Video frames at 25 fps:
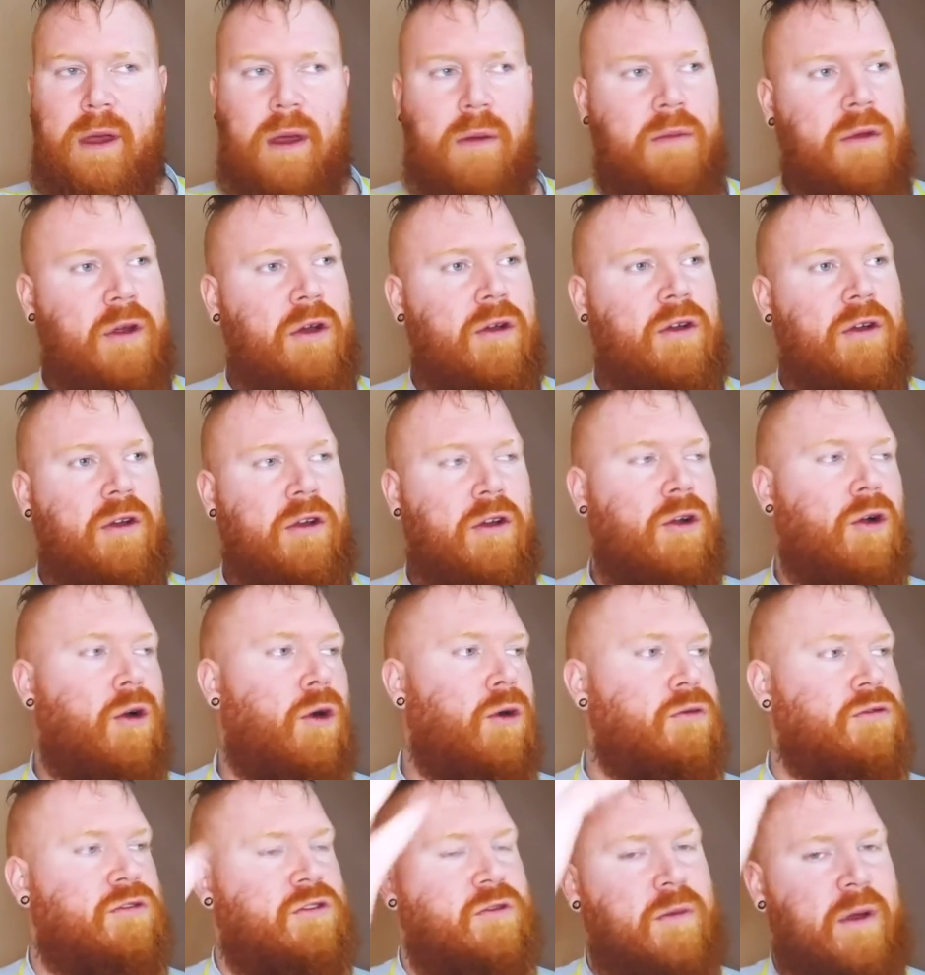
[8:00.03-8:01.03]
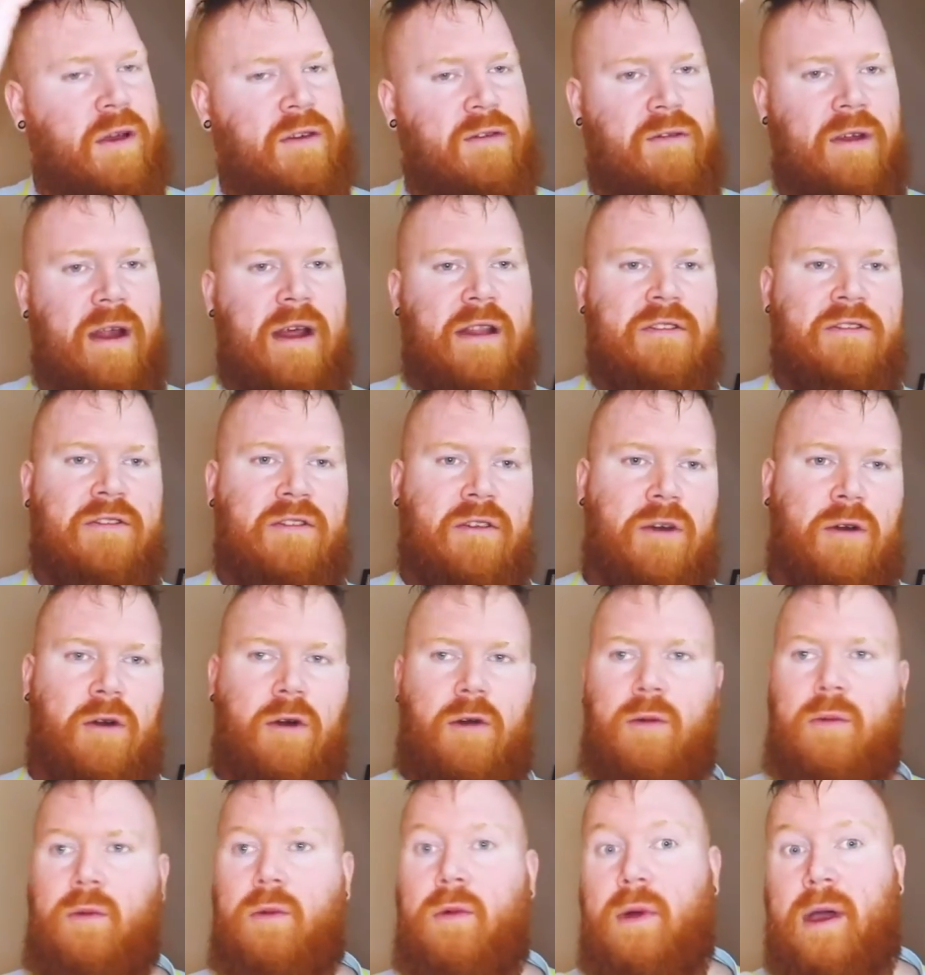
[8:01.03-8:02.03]
I'm not going to go to my friends and go,
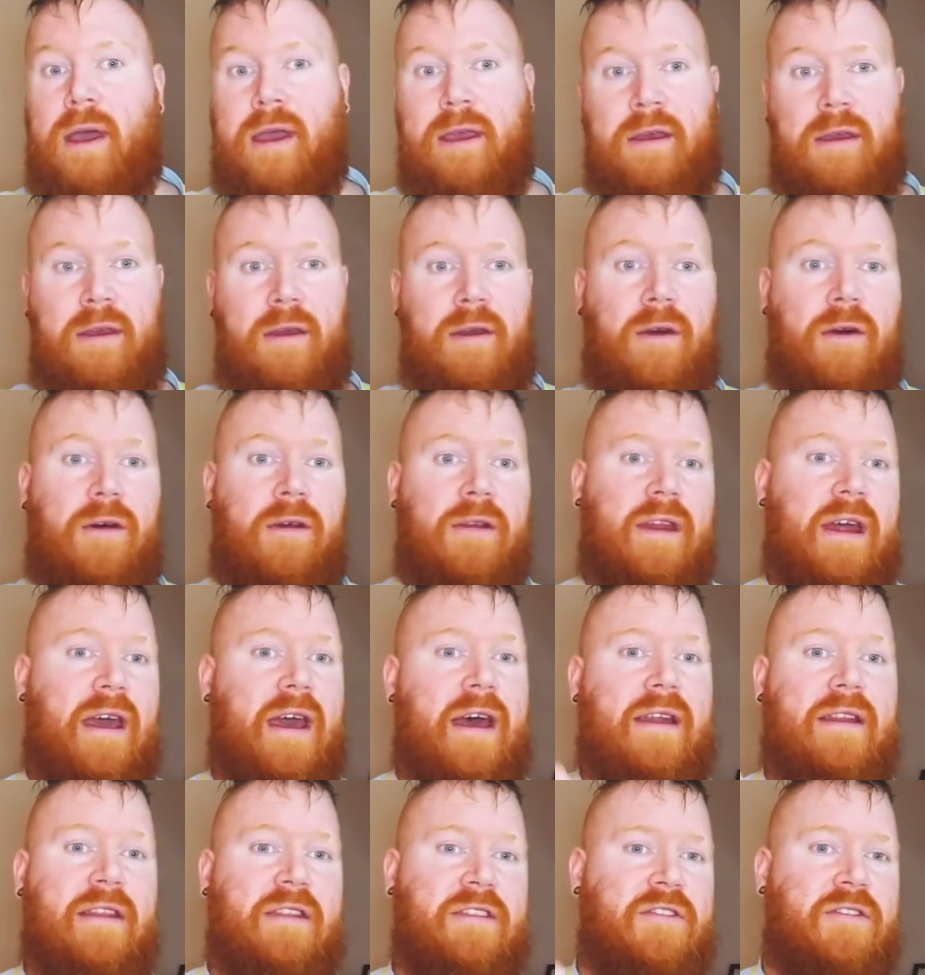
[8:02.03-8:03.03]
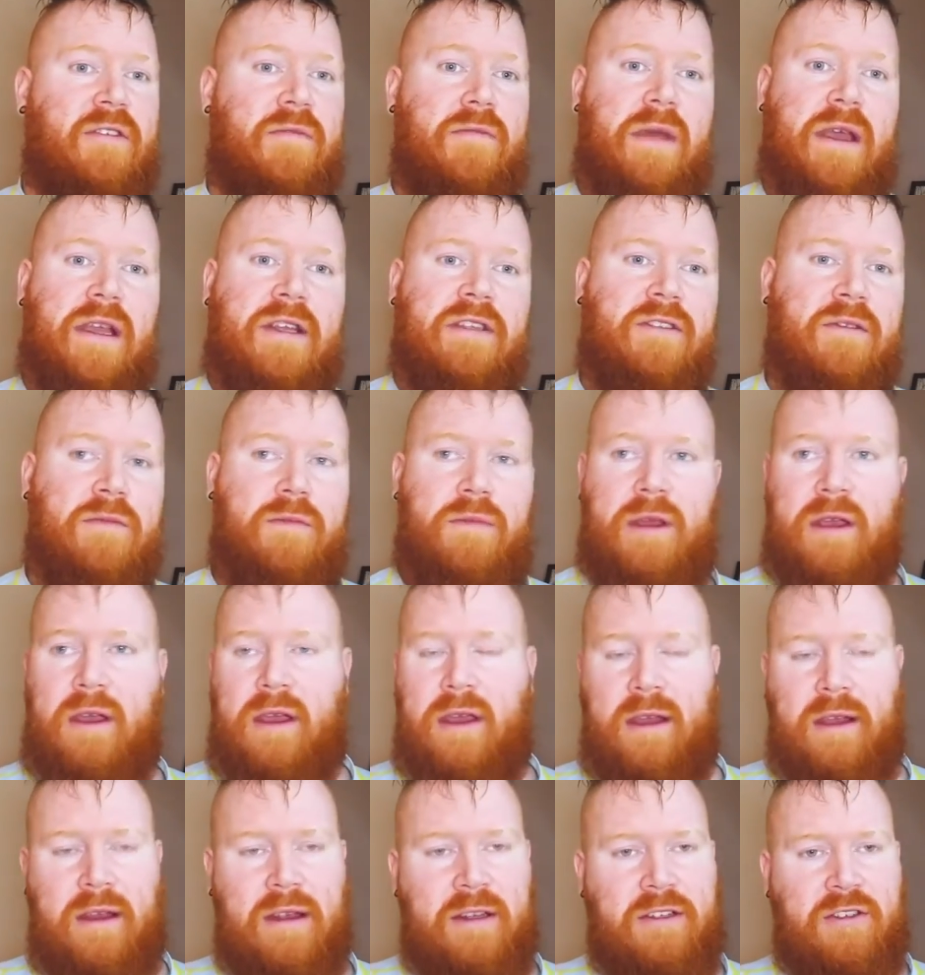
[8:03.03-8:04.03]
oh my god, I have this amazing beer,
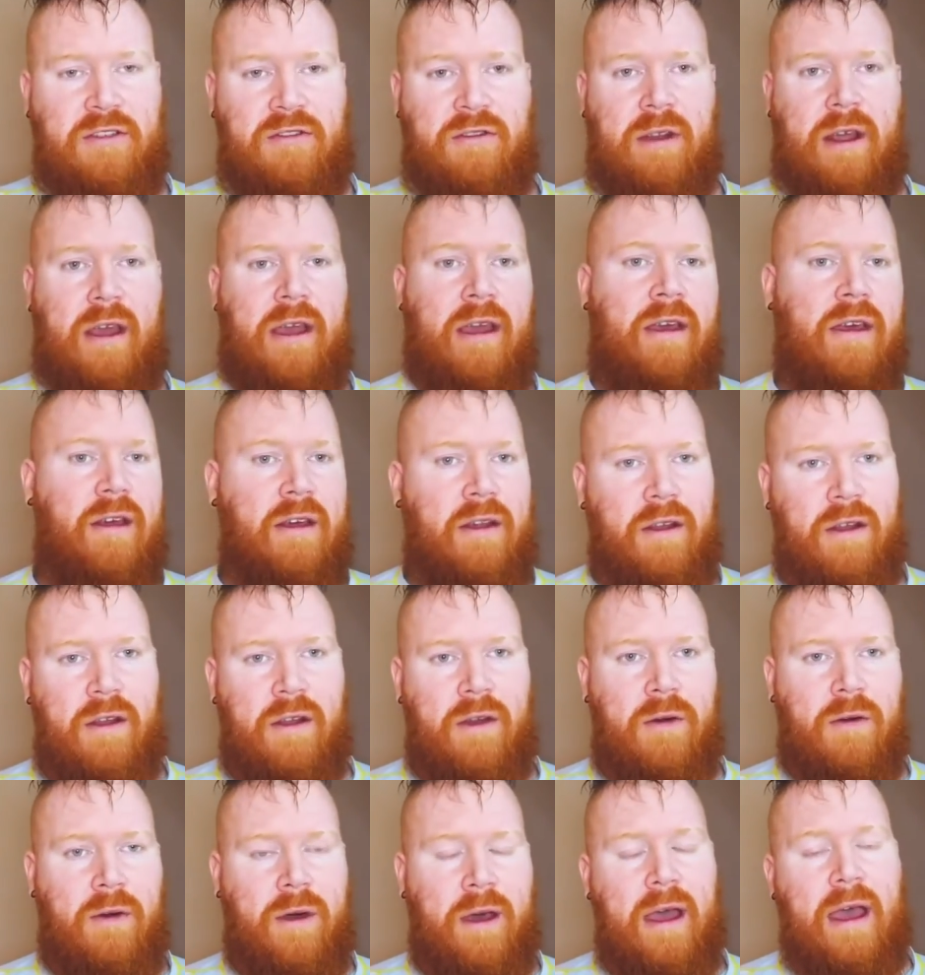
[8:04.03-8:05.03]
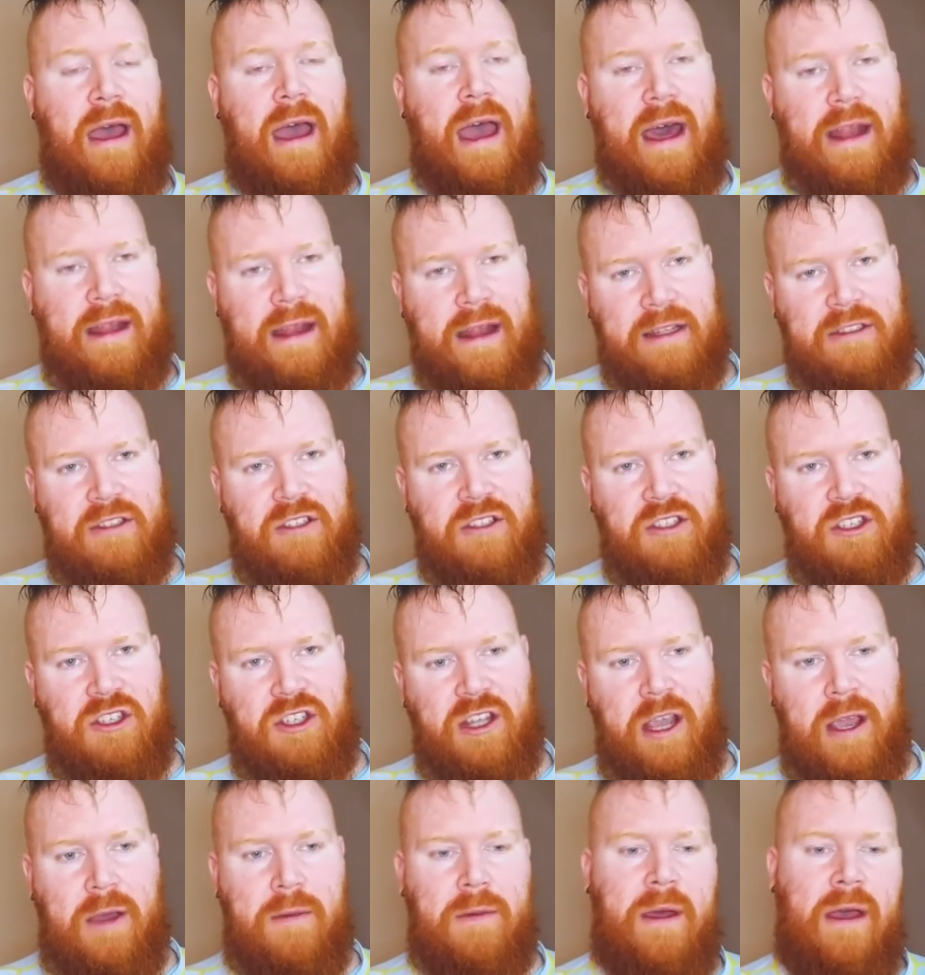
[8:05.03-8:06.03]
you need to try it. No, and that's a
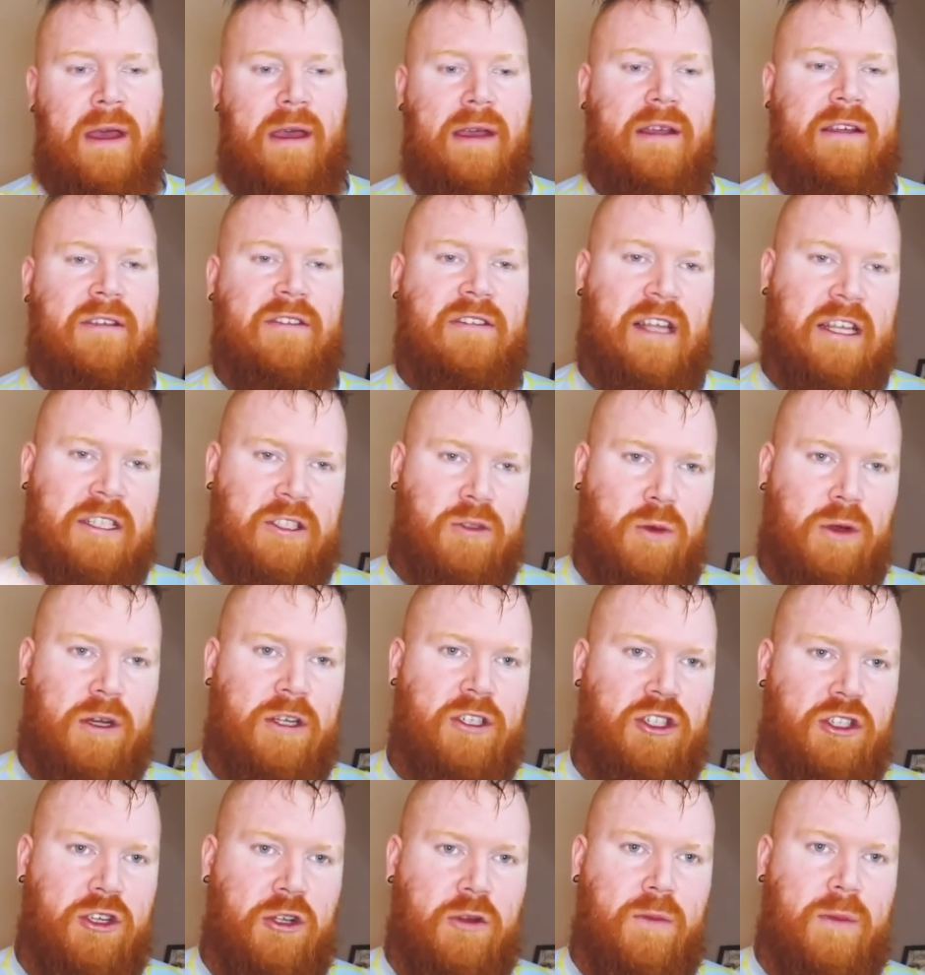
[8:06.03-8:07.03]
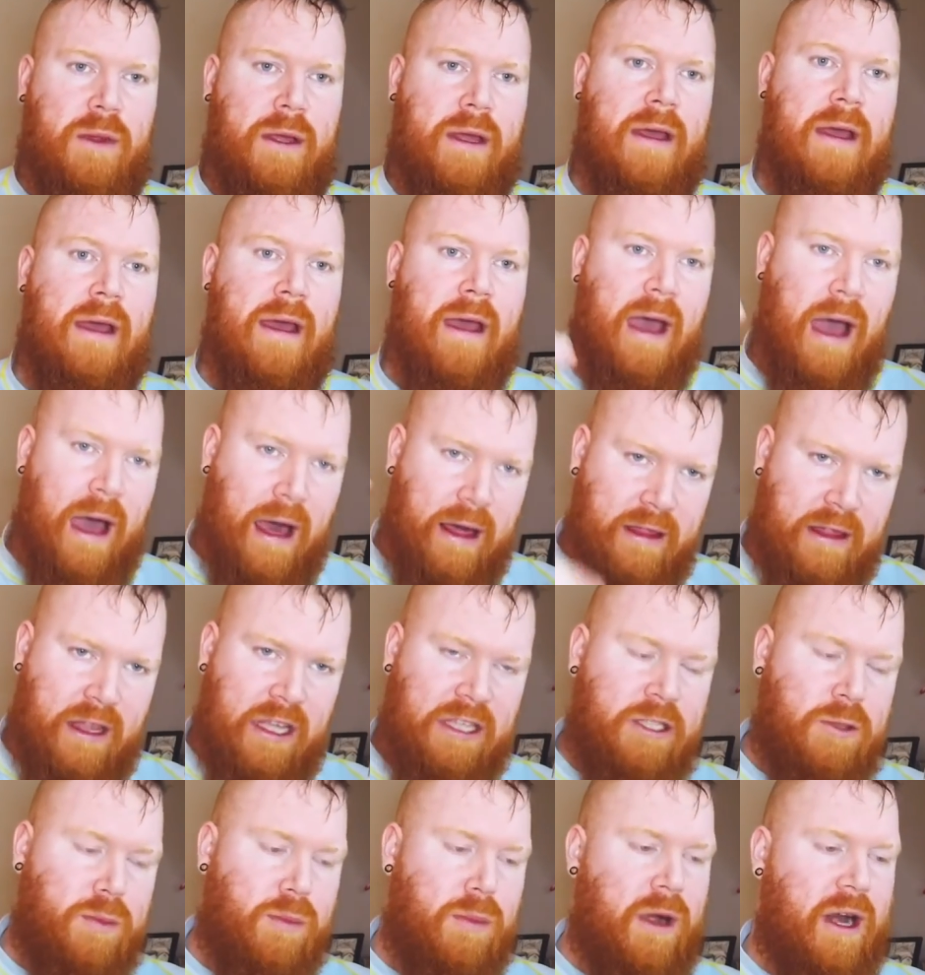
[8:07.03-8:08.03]
shame, because that's what it should be at
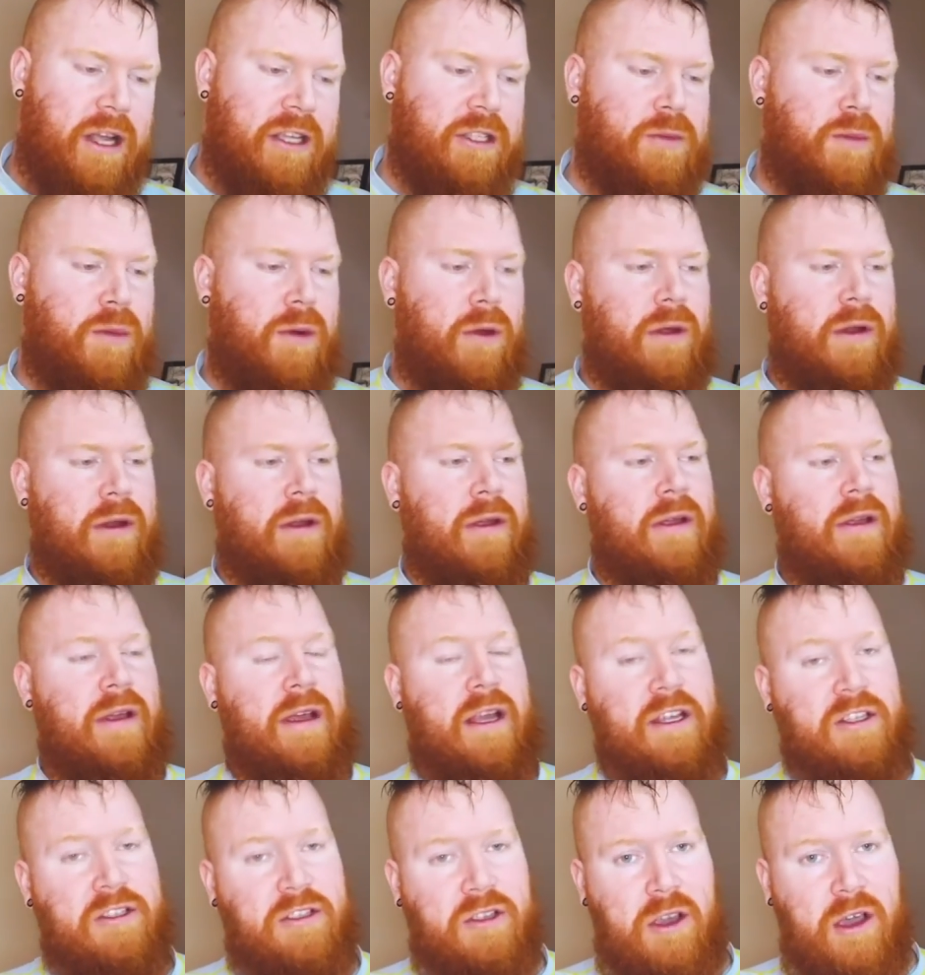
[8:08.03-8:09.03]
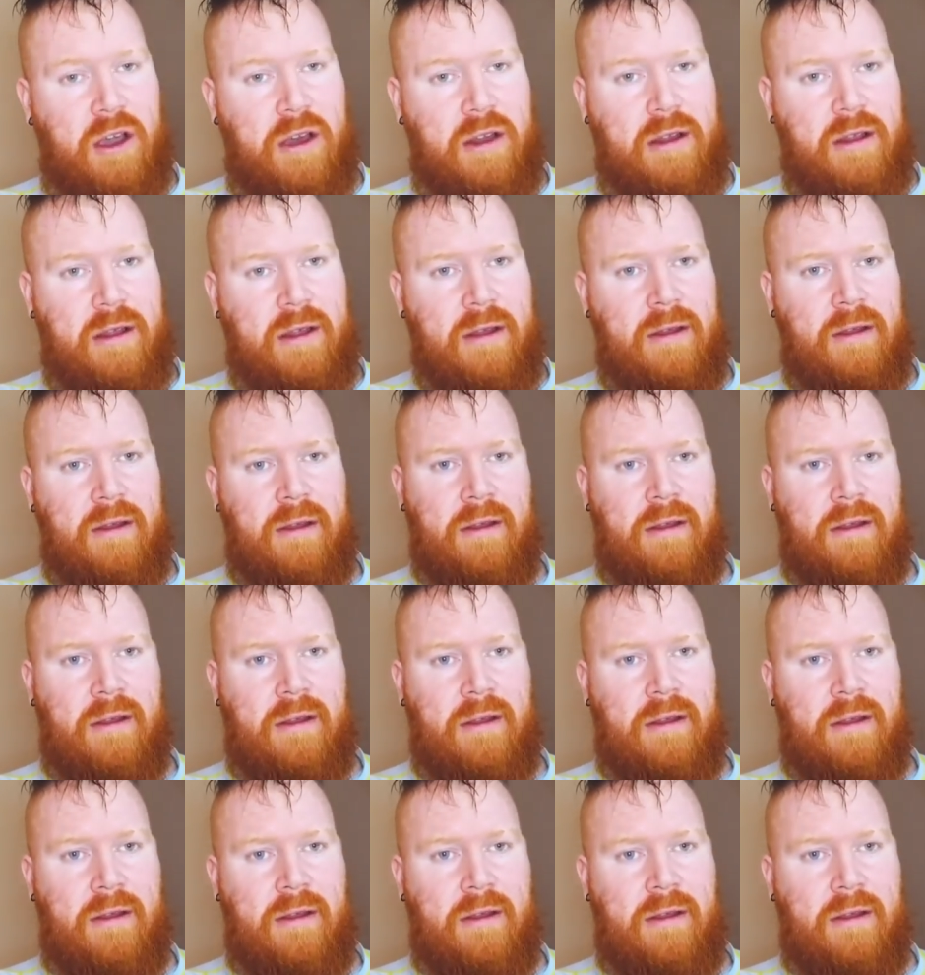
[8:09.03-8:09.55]
this price point. It's good,